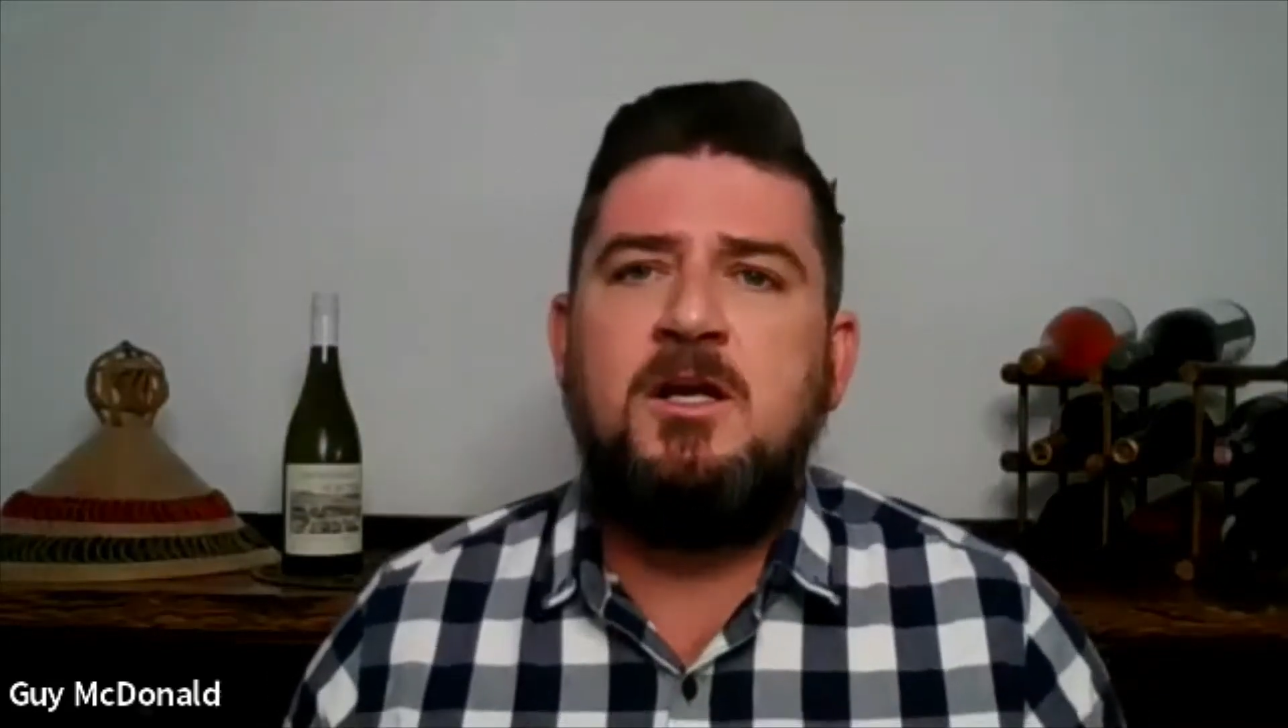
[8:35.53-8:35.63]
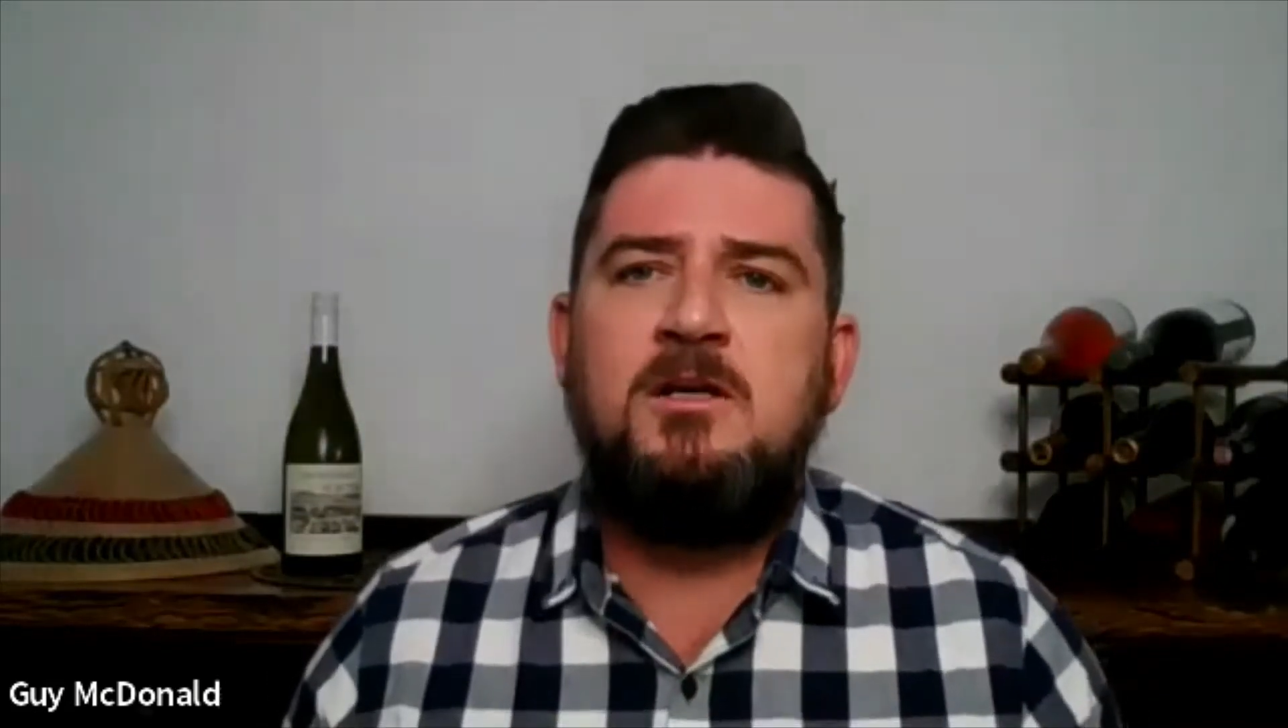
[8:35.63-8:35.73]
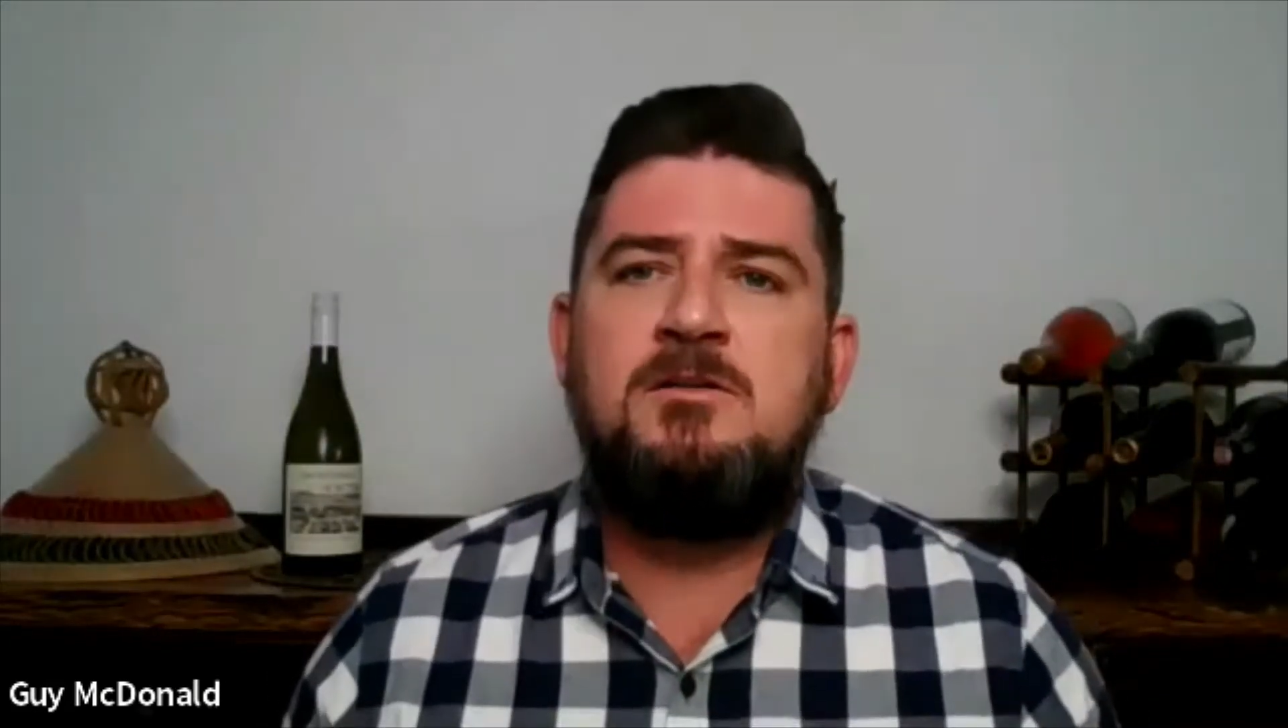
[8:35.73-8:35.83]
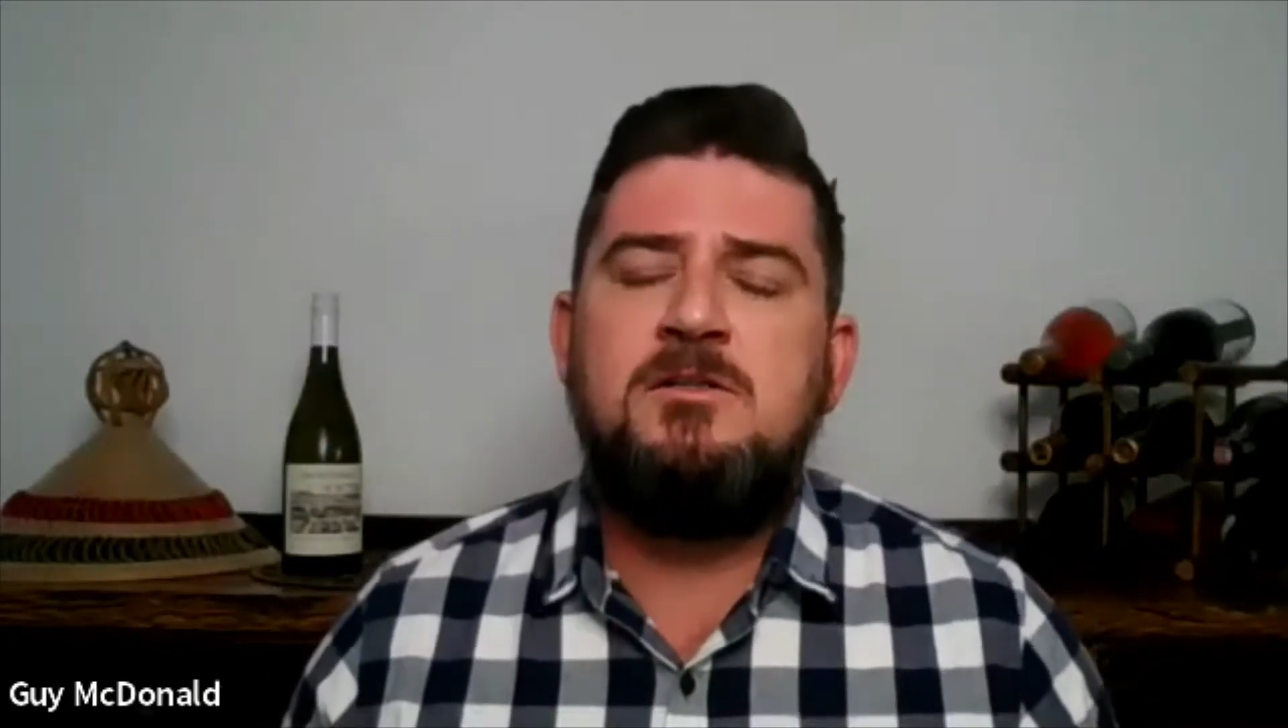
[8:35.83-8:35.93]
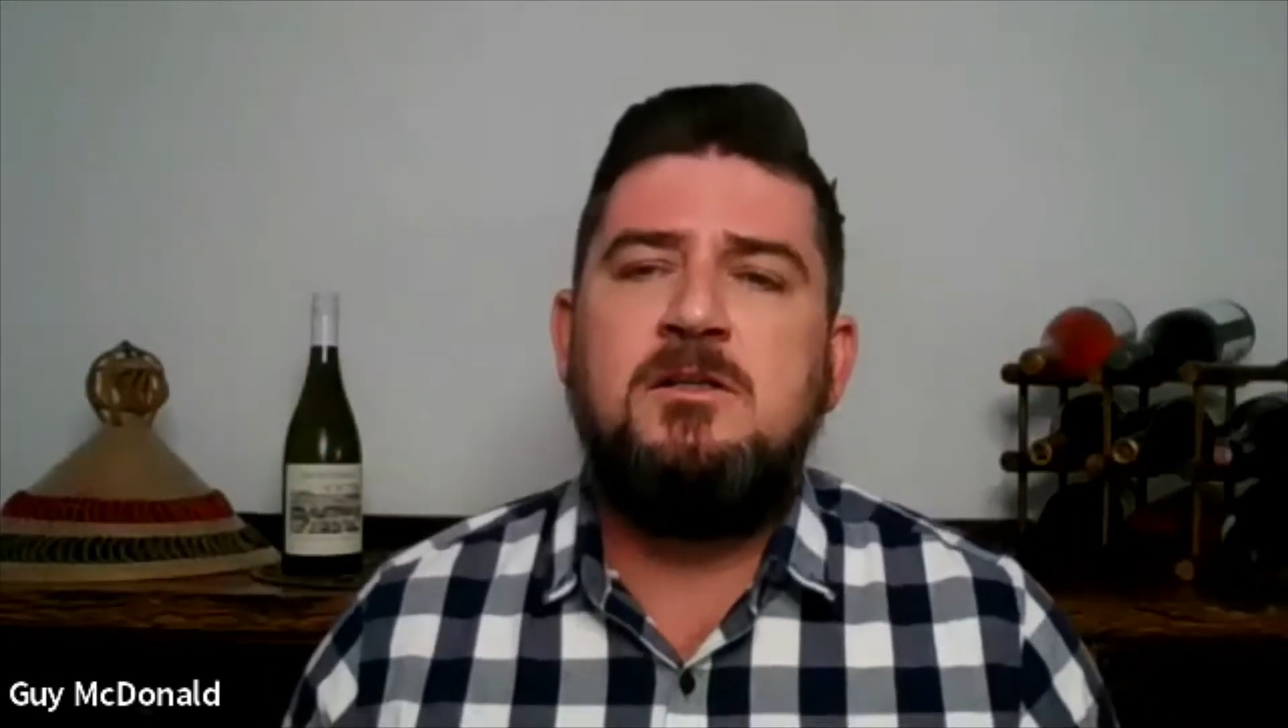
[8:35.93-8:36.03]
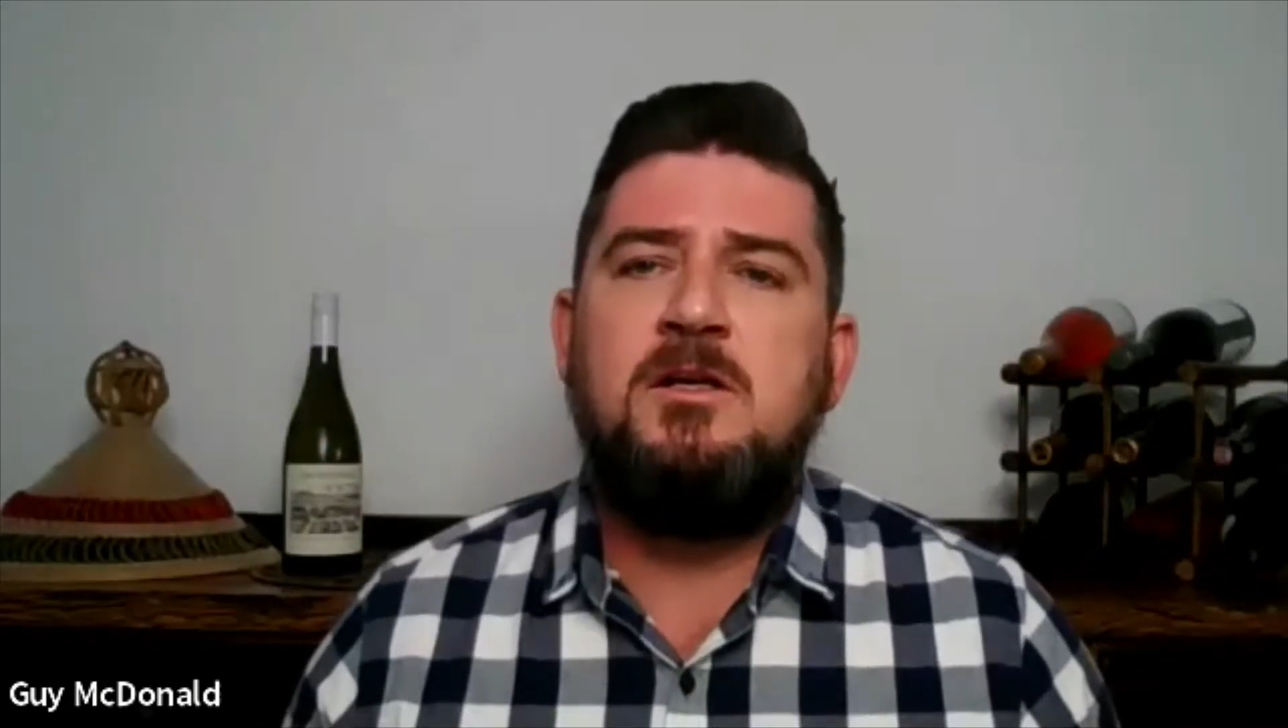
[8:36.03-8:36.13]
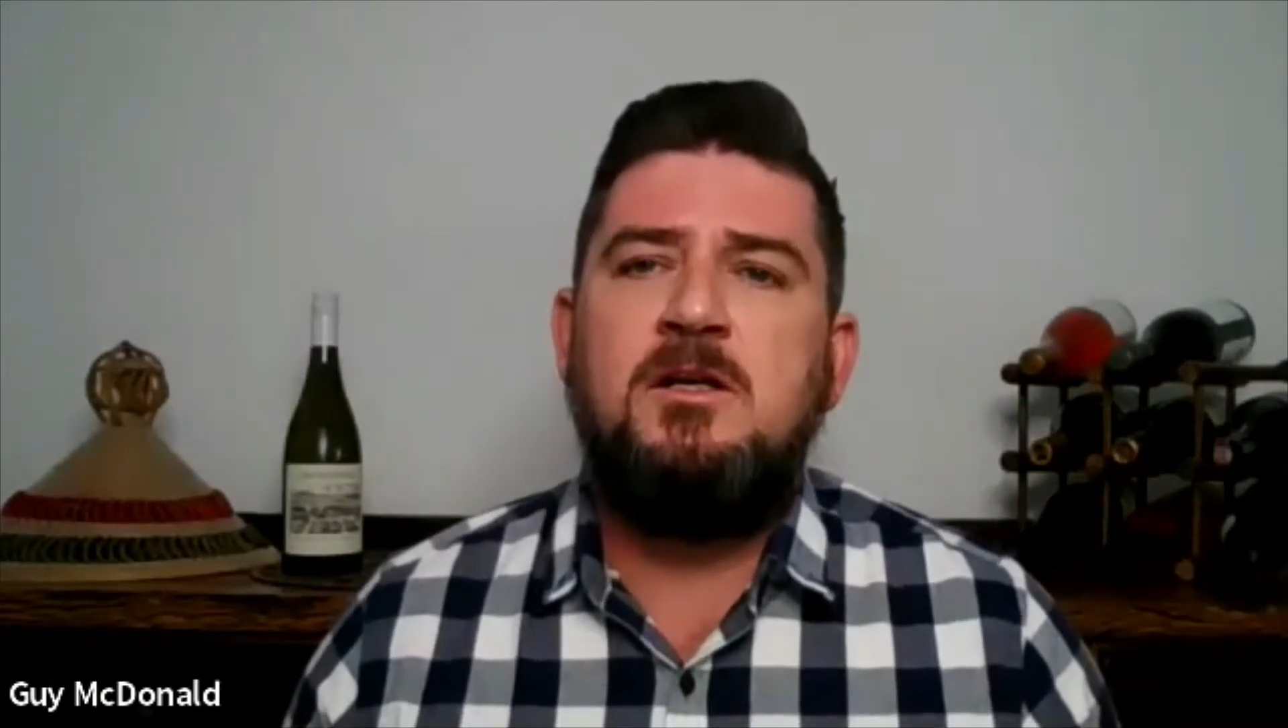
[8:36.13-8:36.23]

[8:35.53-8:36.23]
and